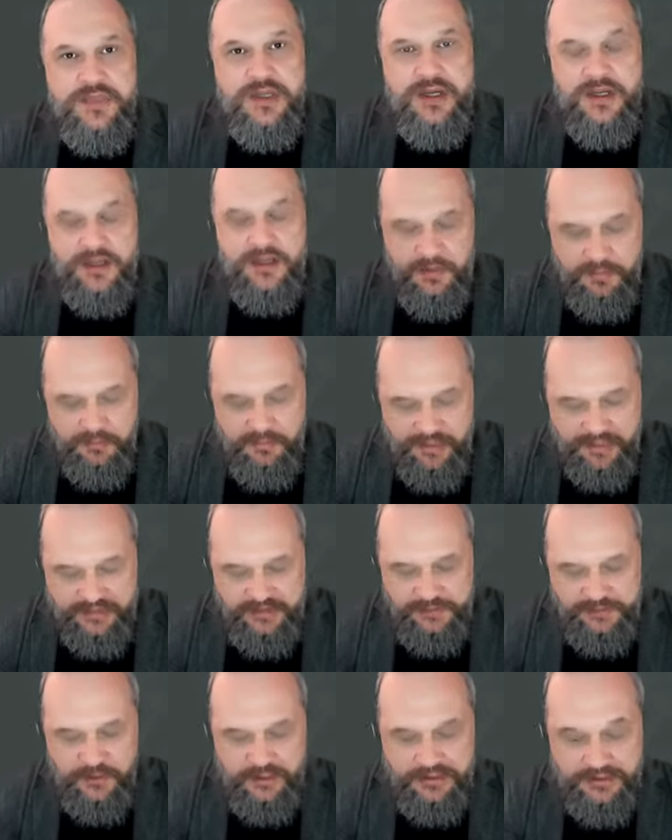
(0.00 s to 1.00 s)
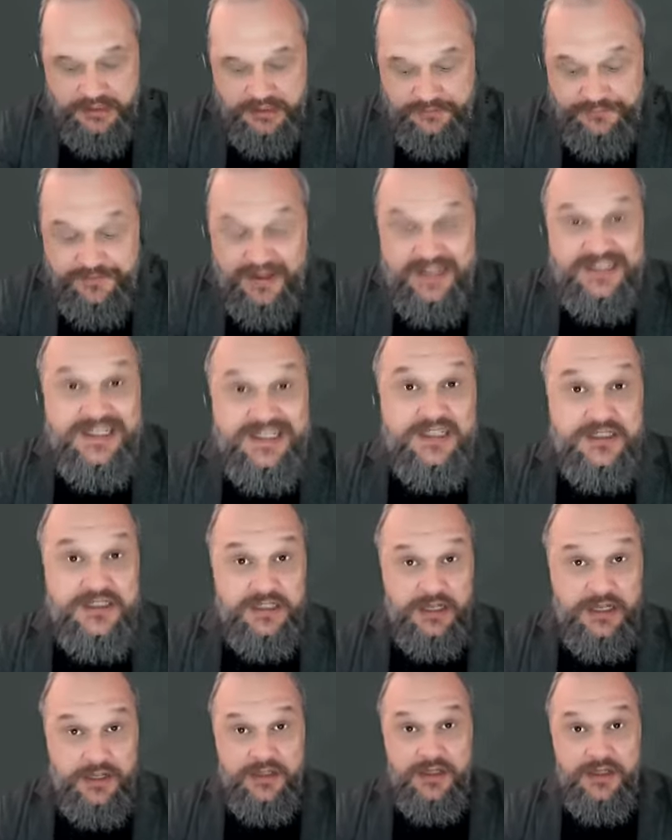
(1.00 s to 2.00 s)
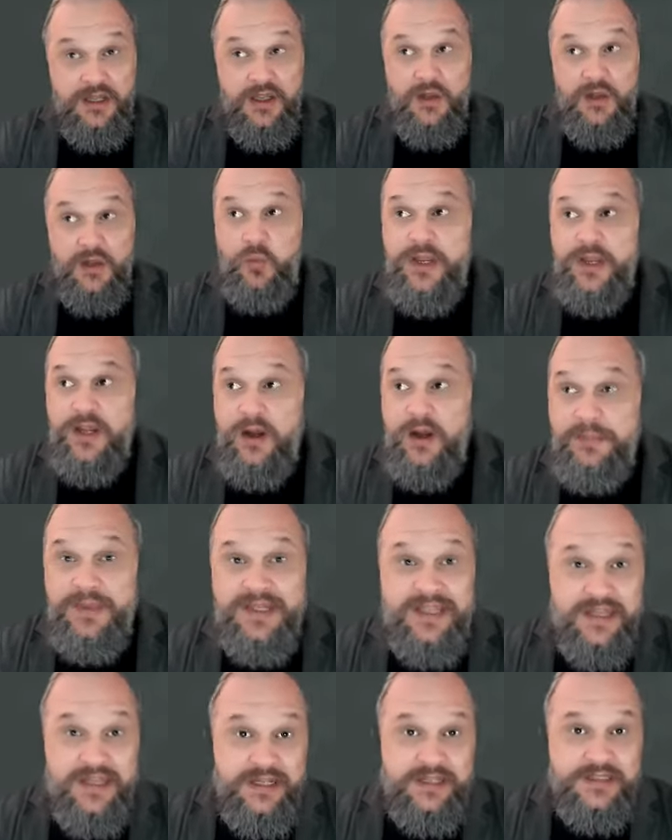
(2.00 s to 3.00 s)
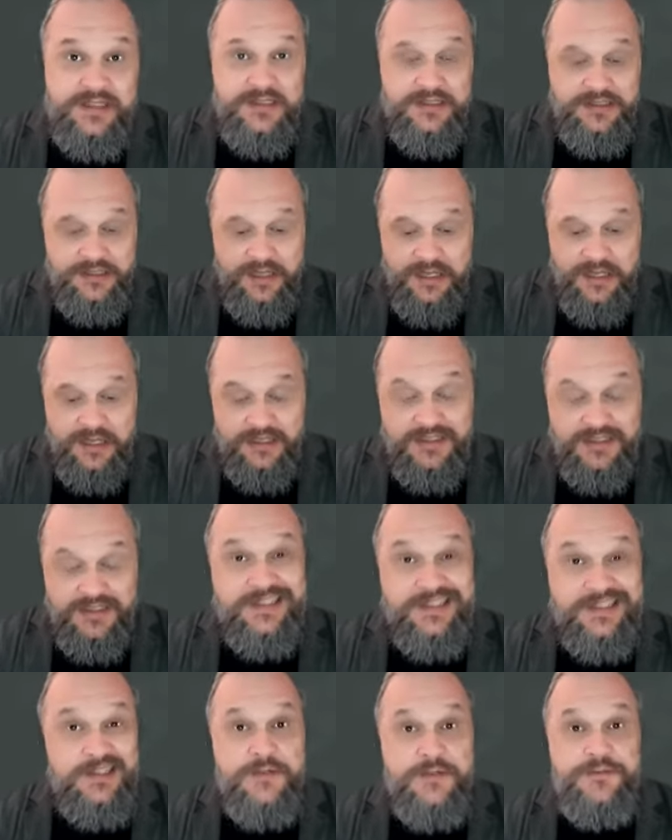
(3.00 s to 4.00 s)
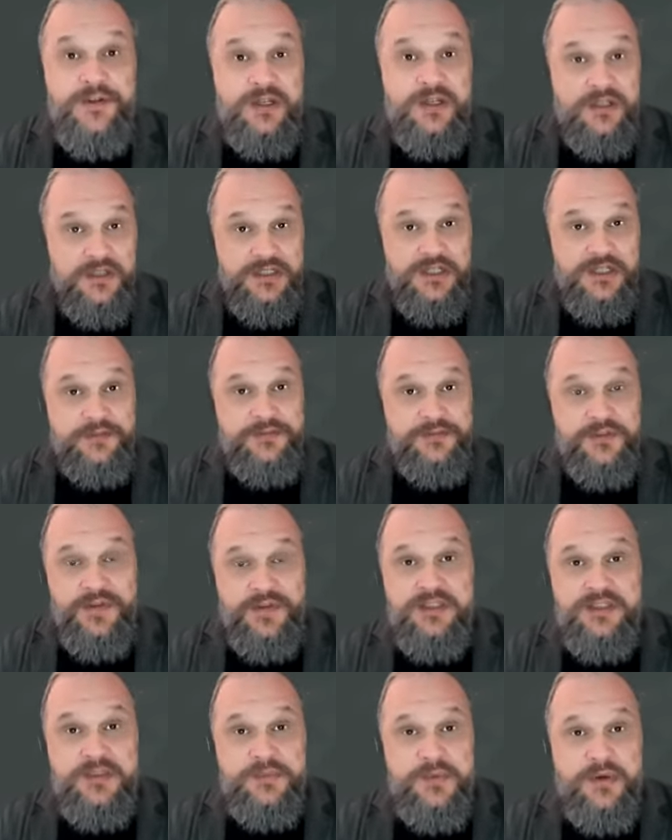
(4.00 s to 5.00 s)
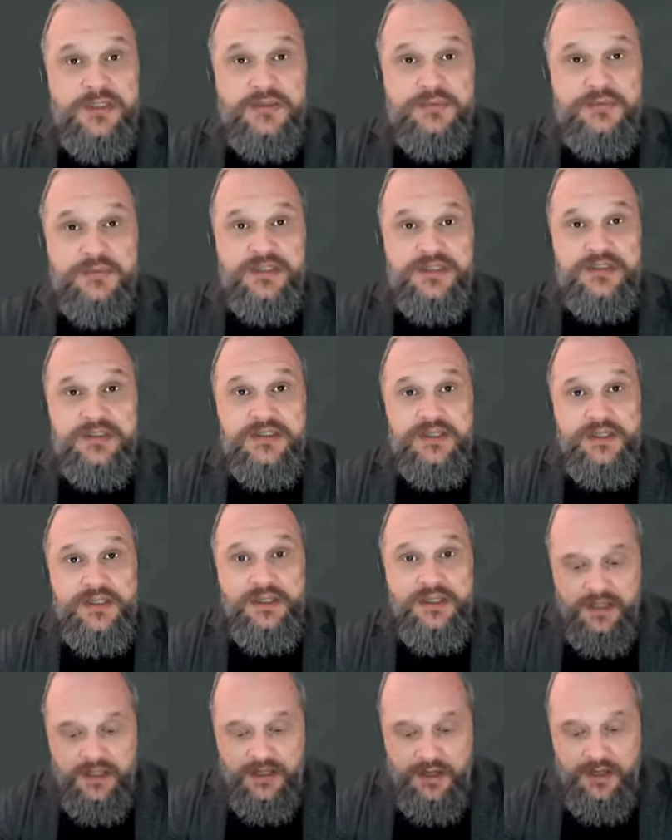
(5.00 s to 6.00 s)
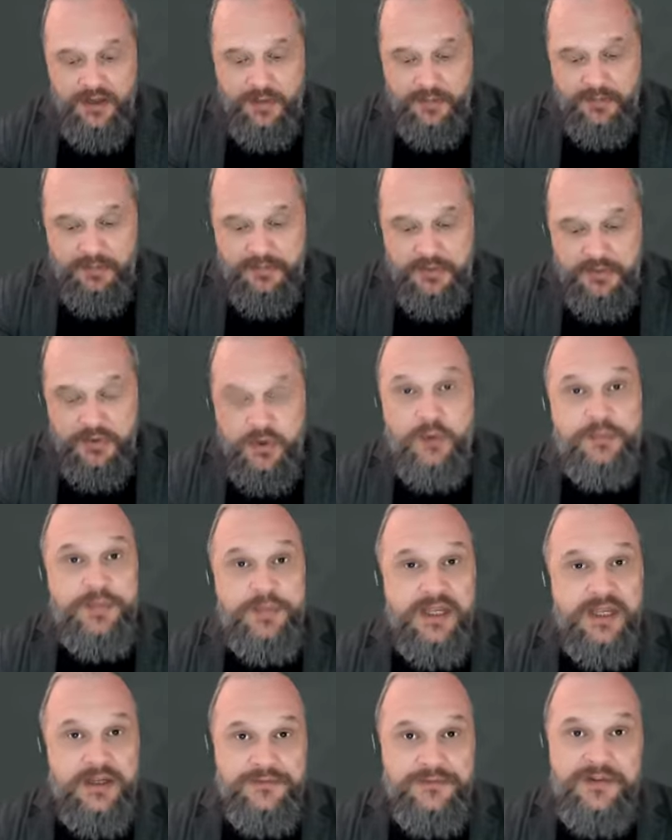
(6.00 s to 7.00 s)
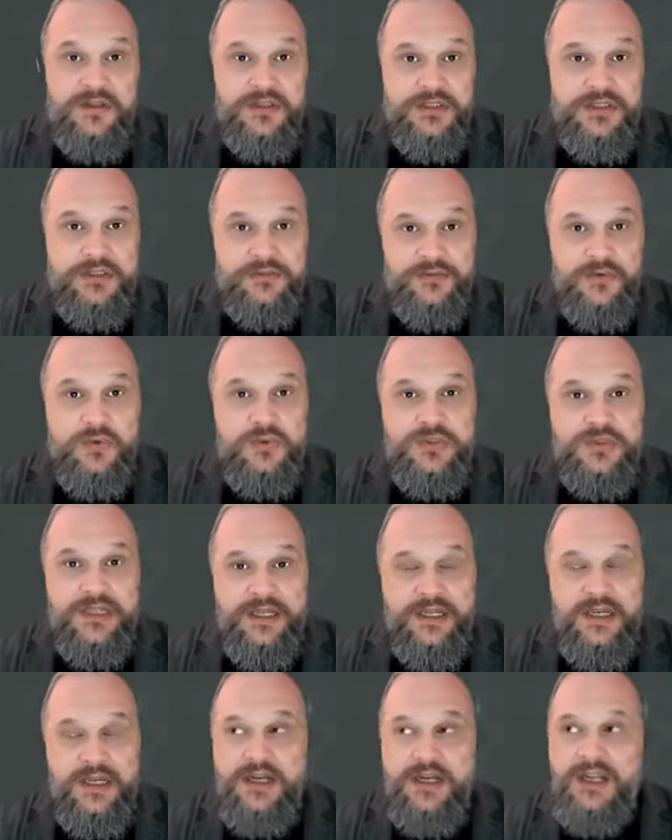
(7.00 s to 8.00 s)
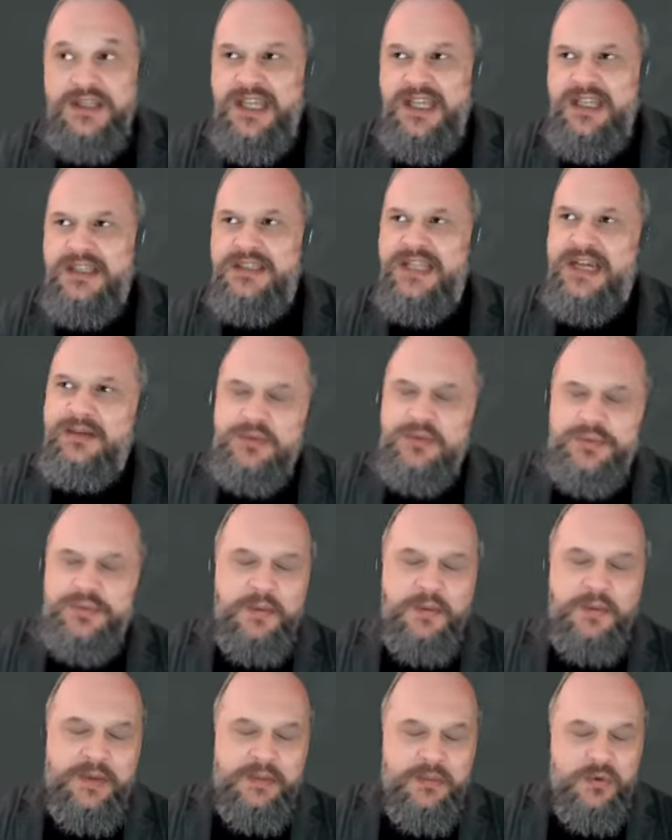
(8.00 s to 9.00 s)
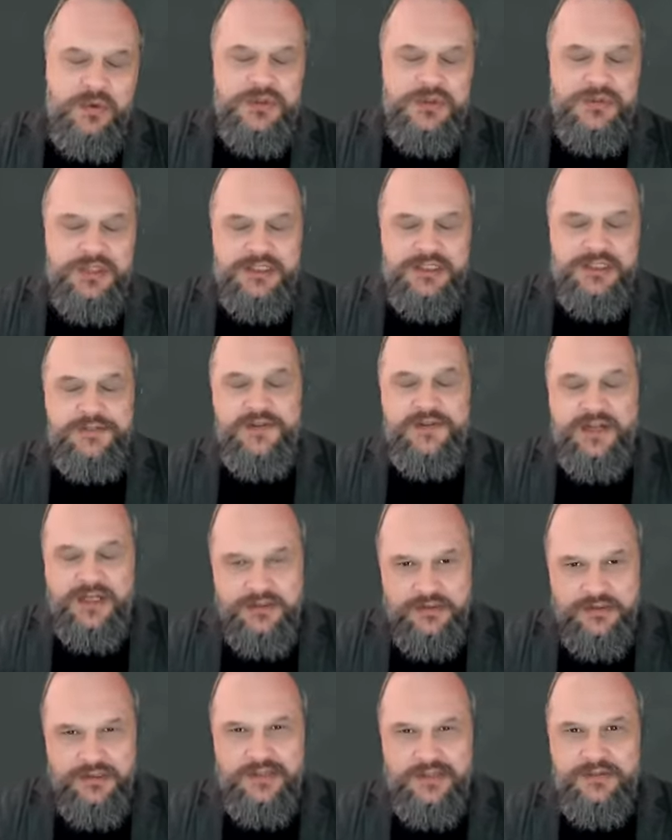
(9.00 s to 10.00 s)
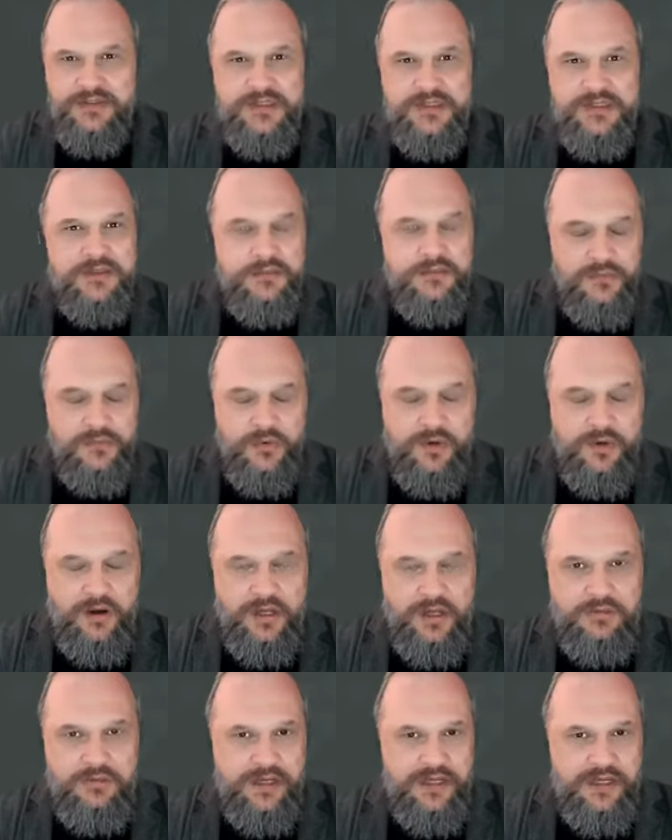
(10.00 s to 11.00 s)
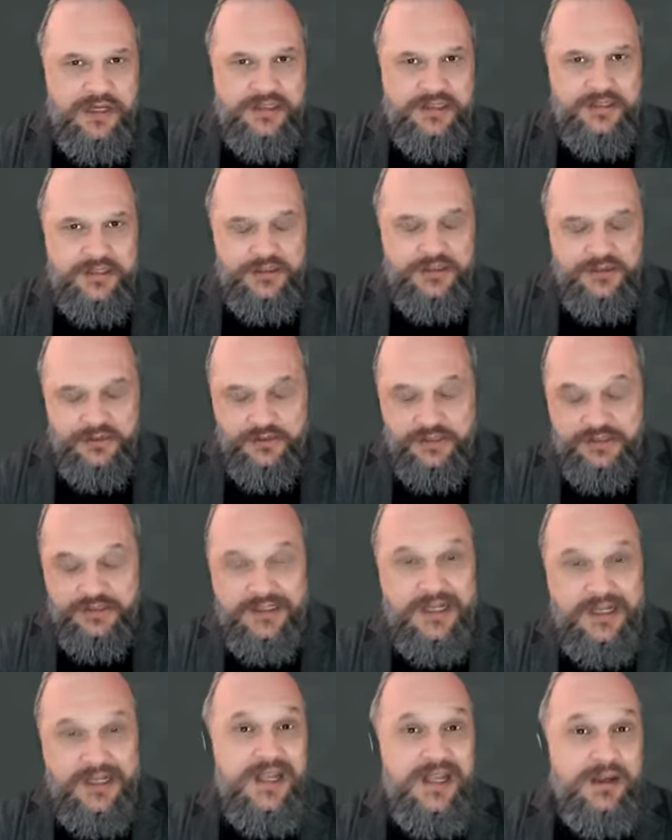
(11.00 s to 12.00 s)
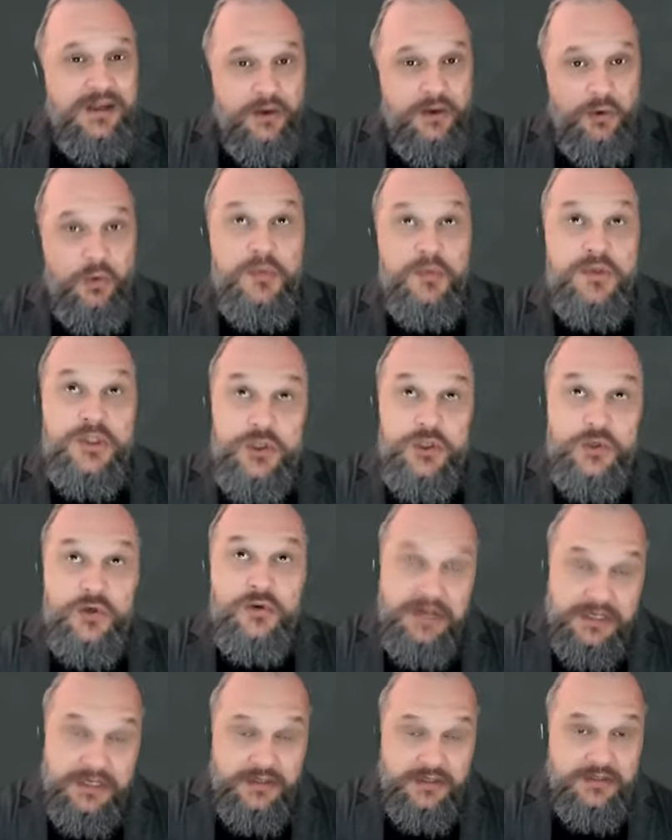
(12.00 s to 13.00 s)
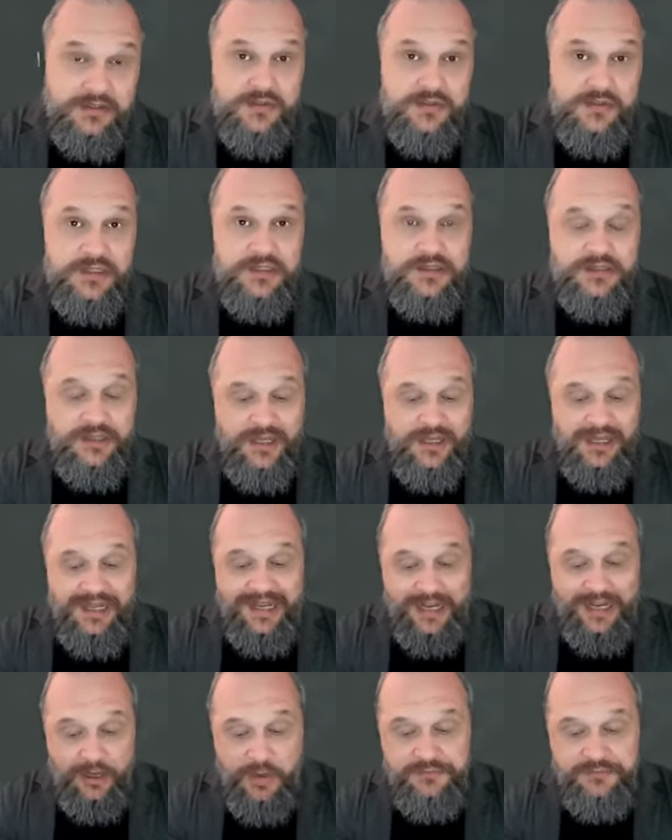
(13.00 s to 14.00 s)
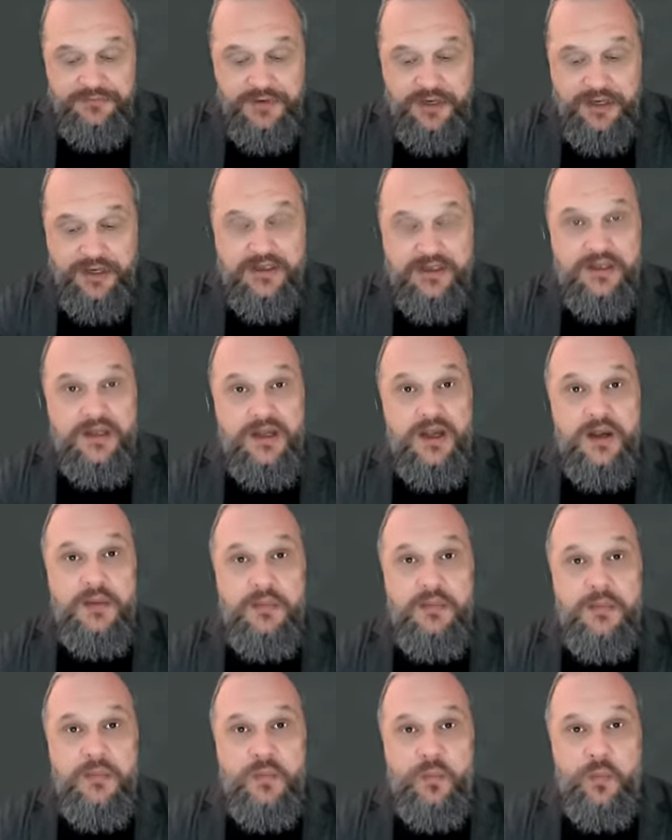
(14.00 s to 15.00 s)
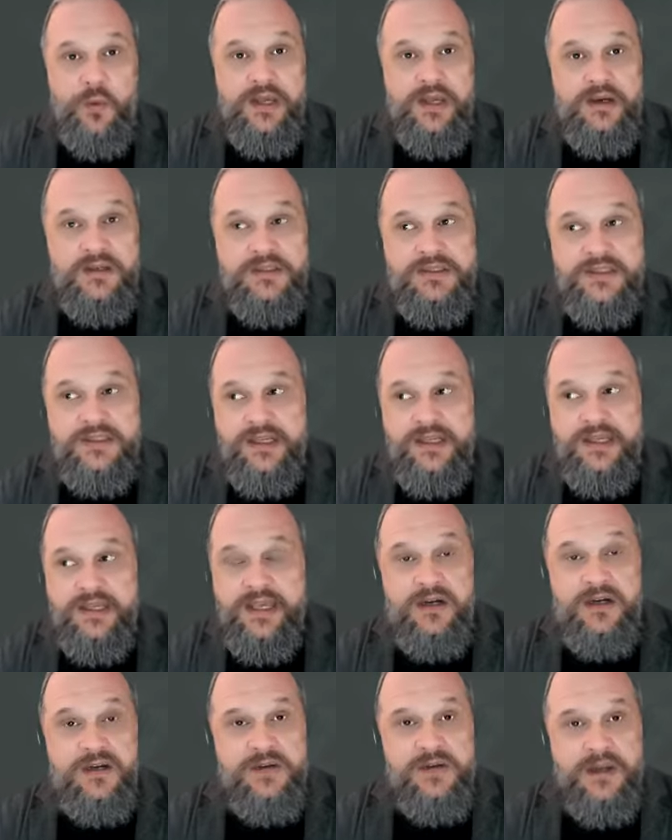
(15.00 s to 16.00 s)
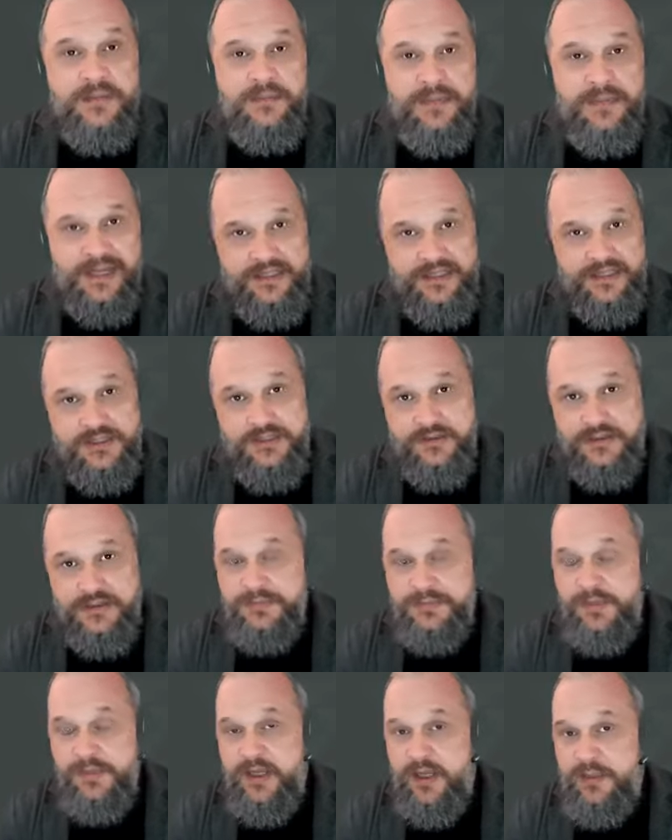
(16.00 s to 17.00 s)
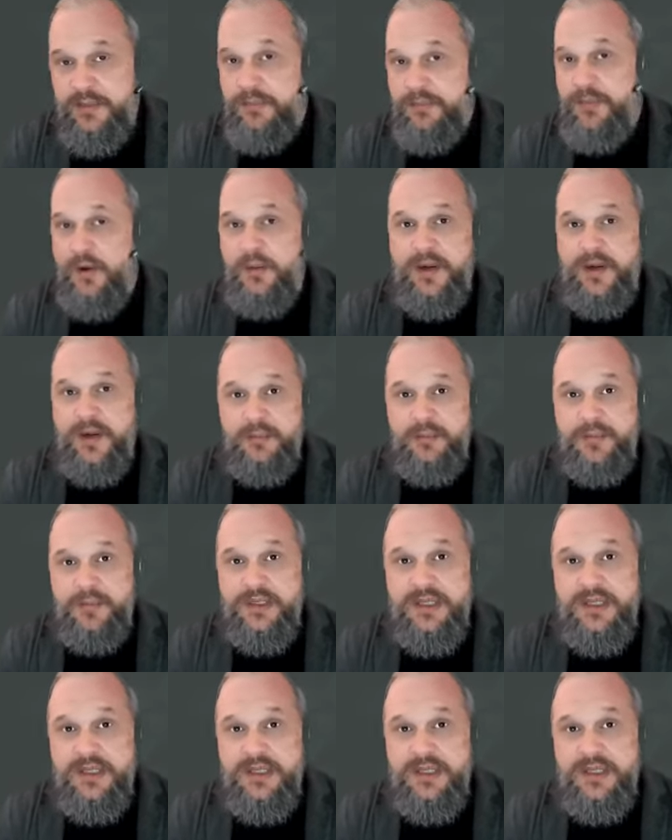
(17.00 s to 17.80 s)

Um, enterprise, and in fact, actually, we are beginning to see a significant shift of enterprise risk um, not being a function of audit. And I think that was probably more traditionally financial services and more highly regulated industries or mature industries. However, um, we are seeing ERM managers spring up and pop up